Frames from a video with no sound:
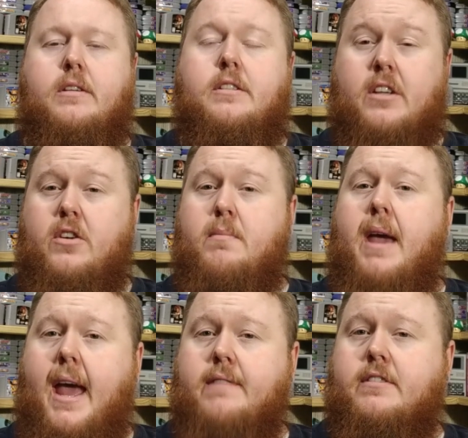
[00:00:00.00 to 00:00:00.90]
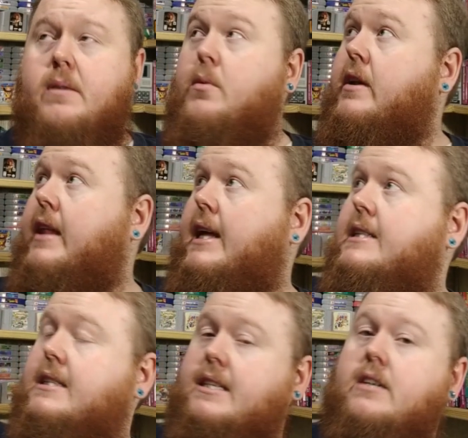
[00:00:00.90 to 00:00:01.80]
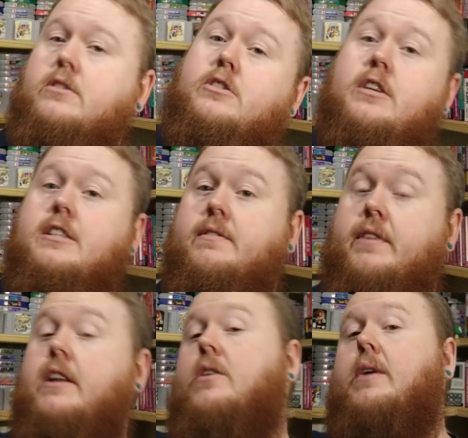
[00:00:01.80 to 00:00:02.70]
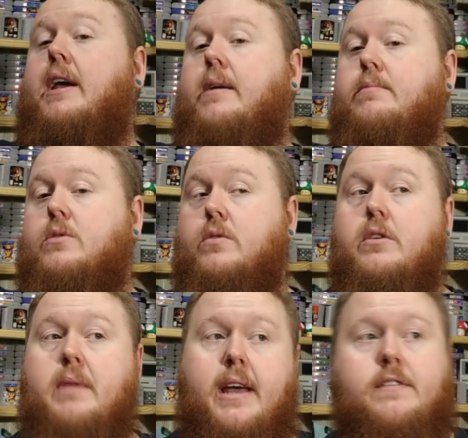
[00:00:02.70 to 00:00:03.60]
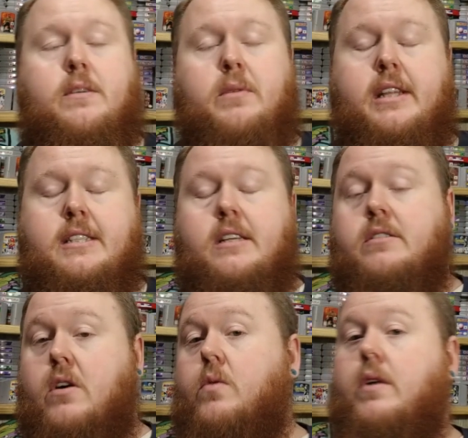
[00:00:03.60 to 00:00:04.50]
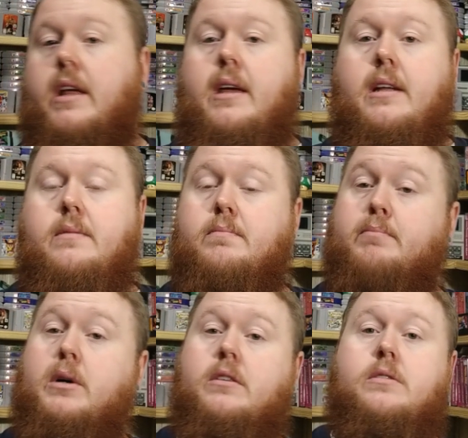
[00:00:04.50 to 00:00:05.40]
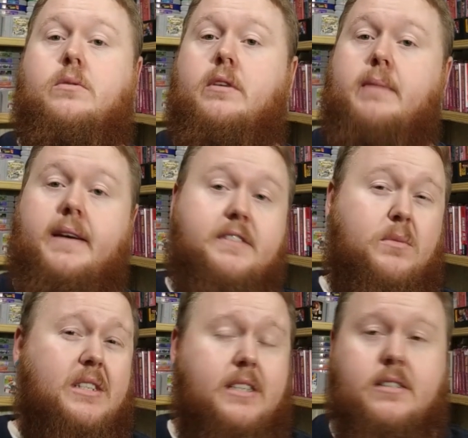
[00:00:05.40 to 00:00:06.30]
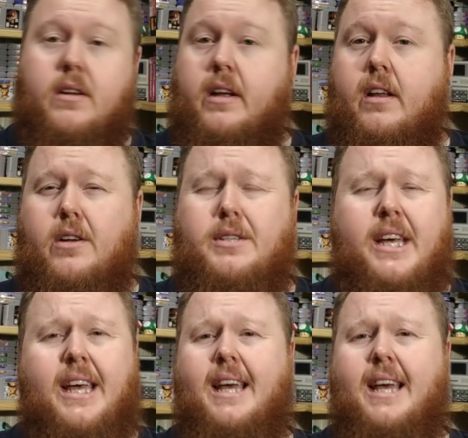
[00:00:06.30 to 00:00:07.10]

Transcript: So you may have someone that sells just video games, or you may have someone that sells only books, or you may have someone that sells only clothes.